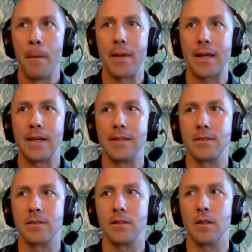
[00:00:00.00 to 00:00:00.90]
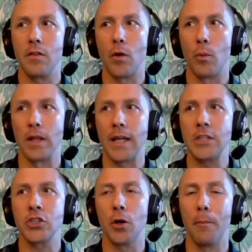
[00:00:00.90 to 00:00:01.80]
because the
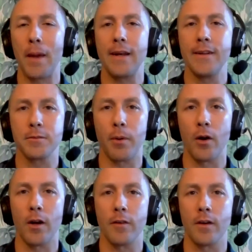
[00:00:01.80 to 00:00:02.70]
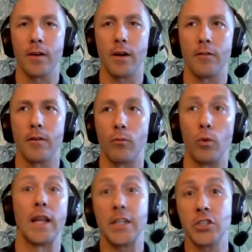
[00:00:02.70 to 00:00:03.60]
relational maintenance part of a
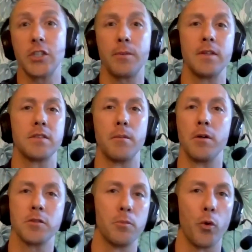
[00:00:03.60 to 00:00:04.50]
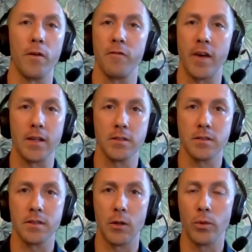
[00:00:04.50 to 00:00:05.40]
relationship is the most important
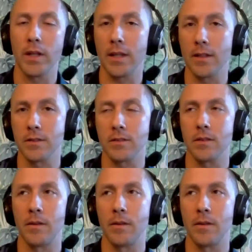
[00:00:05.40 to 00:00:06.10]
phase. It really is.